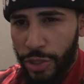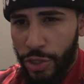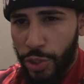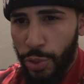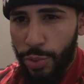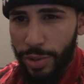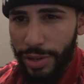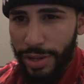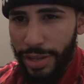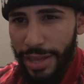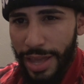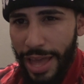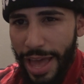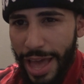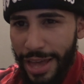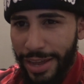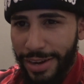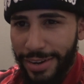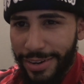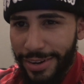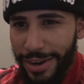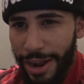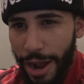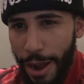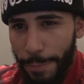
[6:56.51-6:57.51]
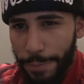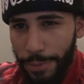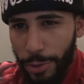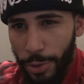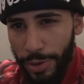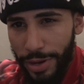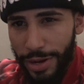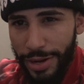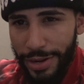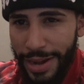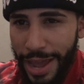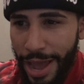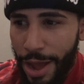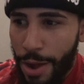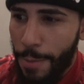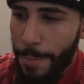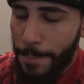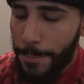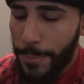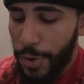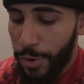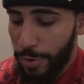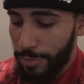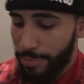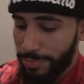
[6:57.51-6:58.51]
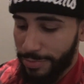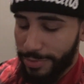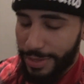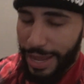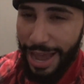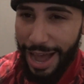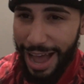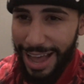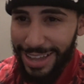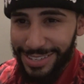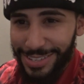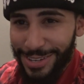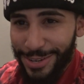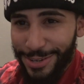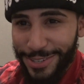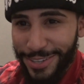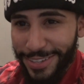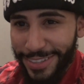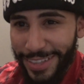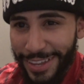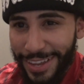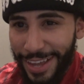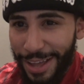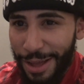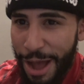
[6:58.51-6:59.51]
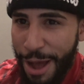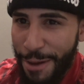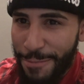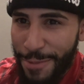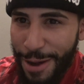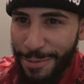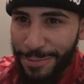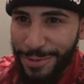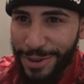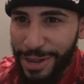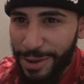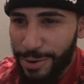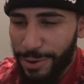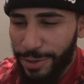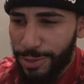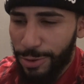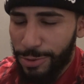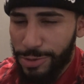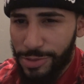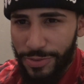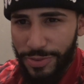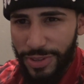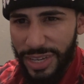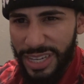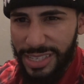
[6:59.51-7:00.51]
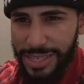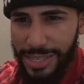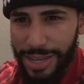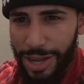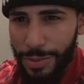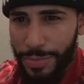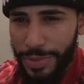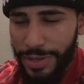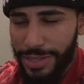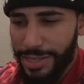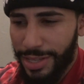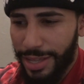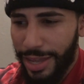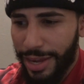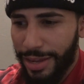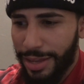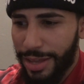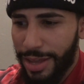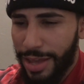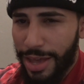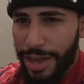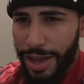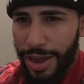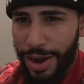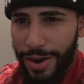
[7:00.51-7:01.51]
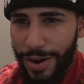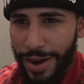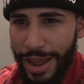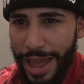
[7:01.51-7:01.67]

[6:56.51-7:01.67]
Do it. Edit it. Upload it. Now. Boom. I, I seriously think I, I'm, I'm good with those. If you can tell me to like, all